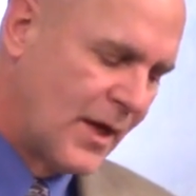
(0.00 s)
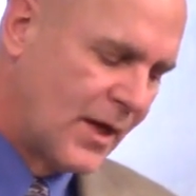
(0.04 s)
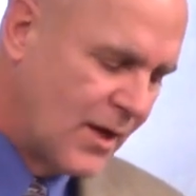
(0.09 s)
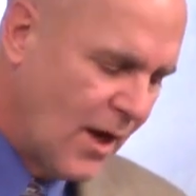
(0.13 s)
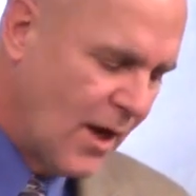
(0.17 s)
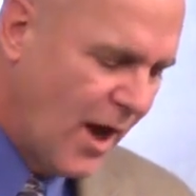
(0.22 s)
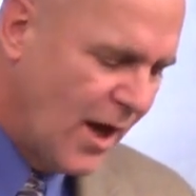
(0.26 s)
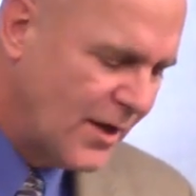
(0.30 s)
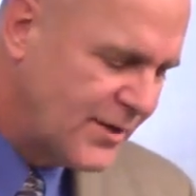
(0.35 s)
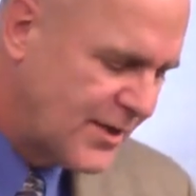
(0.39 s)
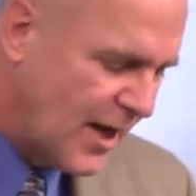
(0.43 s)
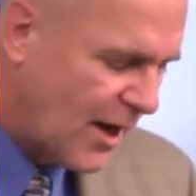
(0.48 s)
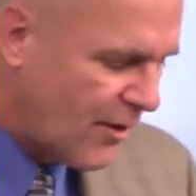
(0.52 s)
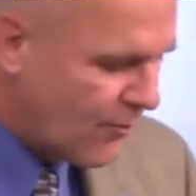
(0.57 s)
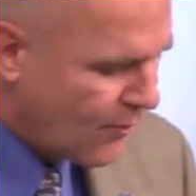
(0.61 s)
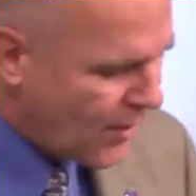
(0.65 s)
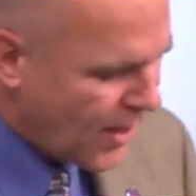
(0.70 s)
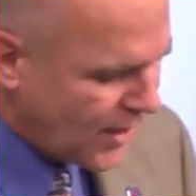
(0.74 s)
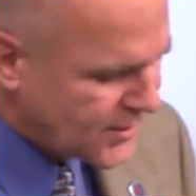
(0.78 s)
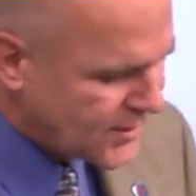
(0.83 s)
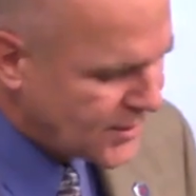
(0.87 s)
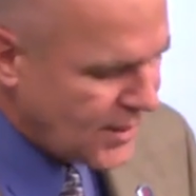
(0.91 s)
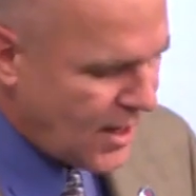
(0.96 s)
God
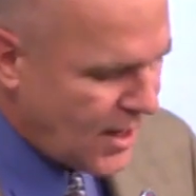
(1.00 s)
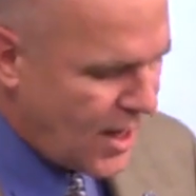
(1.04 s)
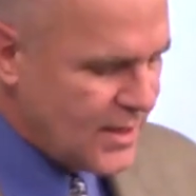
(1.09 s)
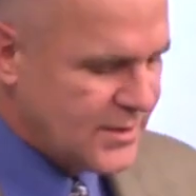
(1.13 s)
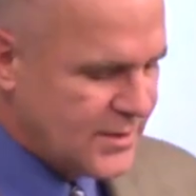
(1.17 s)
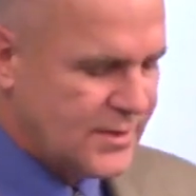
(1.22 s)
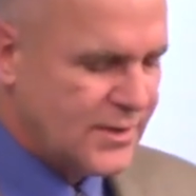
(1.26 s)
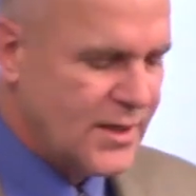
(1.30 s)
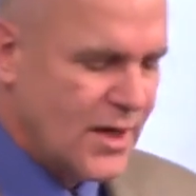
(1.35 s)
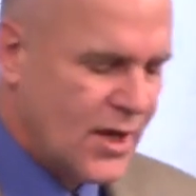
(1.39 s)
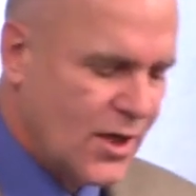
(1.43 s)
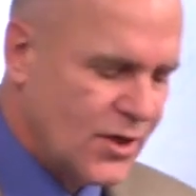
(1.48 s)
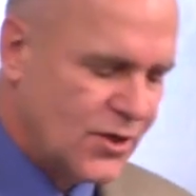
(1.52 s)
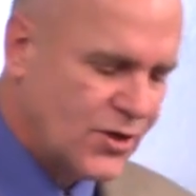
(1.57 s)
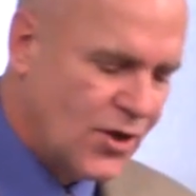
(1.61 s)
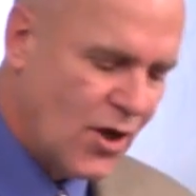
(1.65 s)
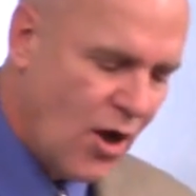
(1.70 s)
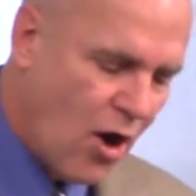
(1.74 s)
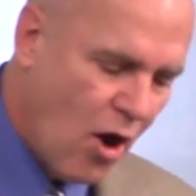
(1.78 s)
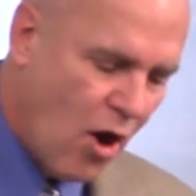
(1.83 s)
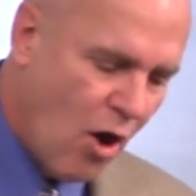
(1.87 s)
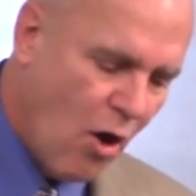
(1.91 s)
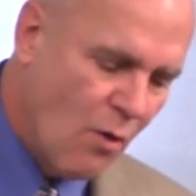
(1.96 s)
directs us
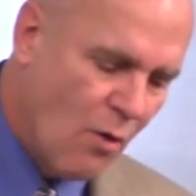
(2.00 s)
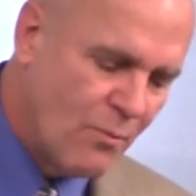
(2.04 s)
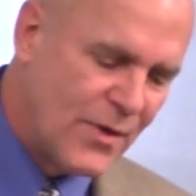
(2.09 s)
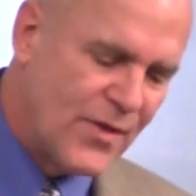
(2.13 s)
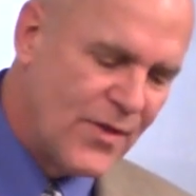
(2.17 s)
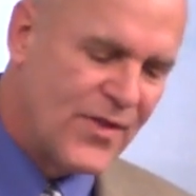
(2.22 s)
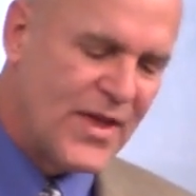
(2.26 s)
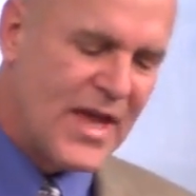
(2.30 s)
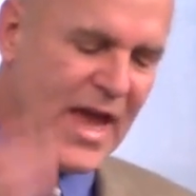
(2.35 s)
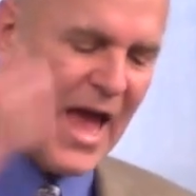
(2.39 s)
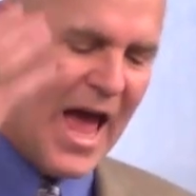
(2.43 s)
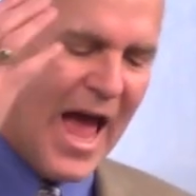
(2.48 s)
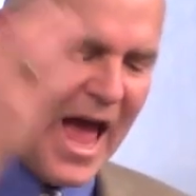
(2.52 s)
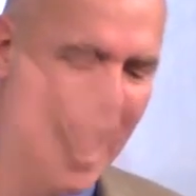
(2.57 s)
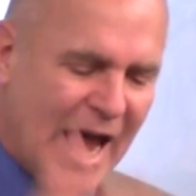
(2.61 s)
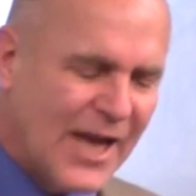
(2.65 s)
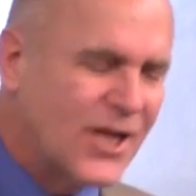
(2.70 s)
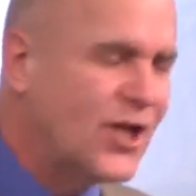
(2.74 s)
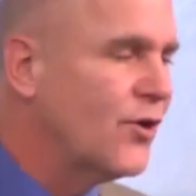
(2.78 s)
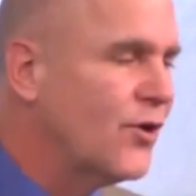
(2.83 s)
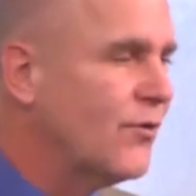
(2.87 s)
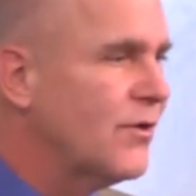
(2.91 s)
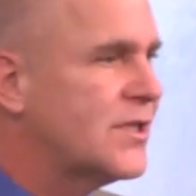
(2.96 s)
to hope in the
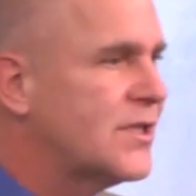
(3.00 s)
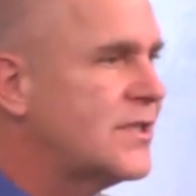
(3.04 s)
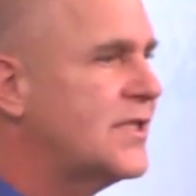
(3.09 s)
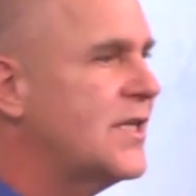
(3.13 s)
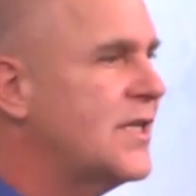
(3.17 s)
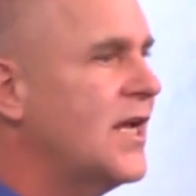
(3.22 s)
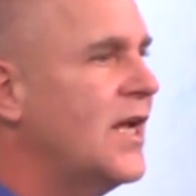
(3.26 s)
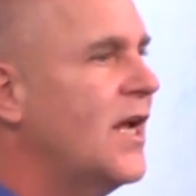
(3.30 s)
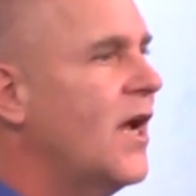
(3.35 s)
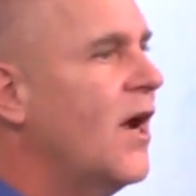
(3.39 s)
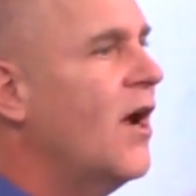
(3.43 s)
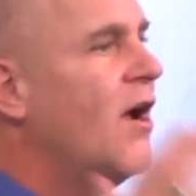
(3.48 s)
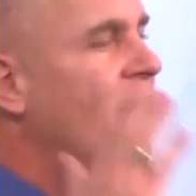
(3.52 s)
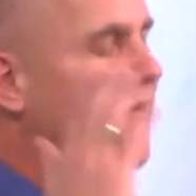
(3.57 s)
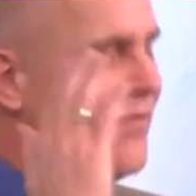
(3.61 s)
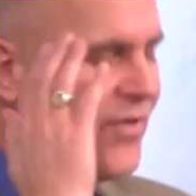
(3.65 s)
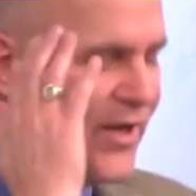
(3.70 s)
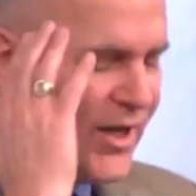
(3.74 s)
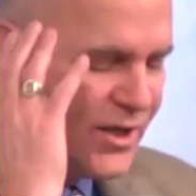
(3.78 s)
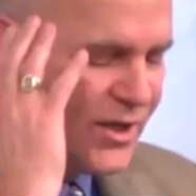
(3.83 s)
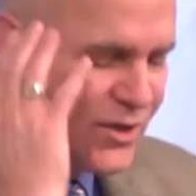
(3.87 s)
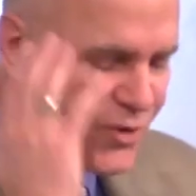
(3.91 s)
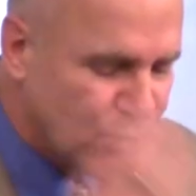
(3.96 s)
accuracy of
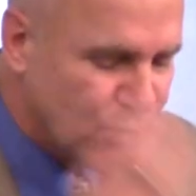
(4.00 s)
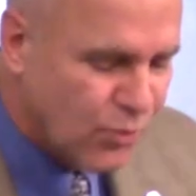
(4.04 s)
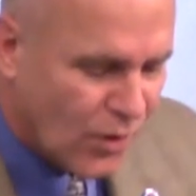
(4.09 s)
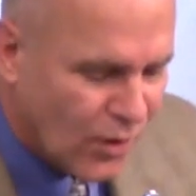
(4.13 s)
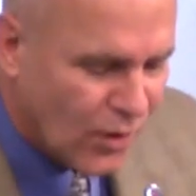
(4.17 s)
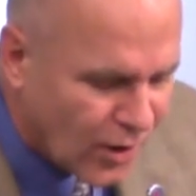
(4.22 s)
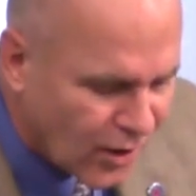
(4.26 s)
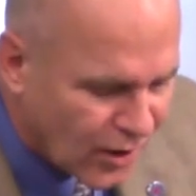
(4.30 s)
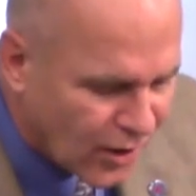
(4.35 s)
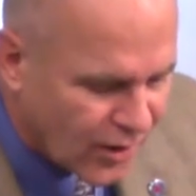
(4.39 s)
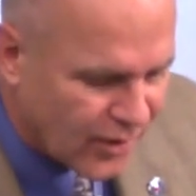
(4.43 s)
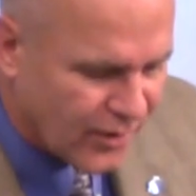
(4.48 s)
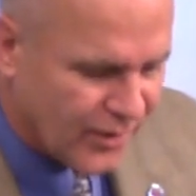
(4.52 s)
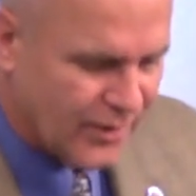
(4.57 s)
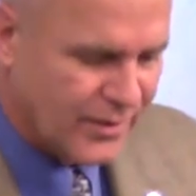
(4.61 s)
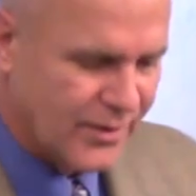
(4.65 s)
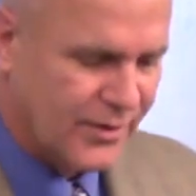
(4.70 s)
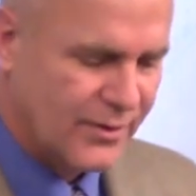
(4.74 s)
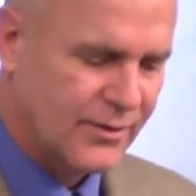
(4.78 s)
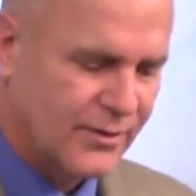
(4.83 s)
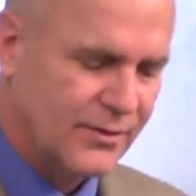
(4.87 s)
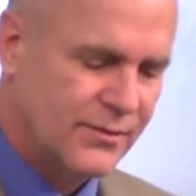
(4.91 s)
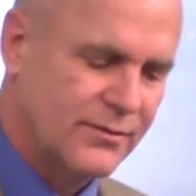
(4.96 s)
His word.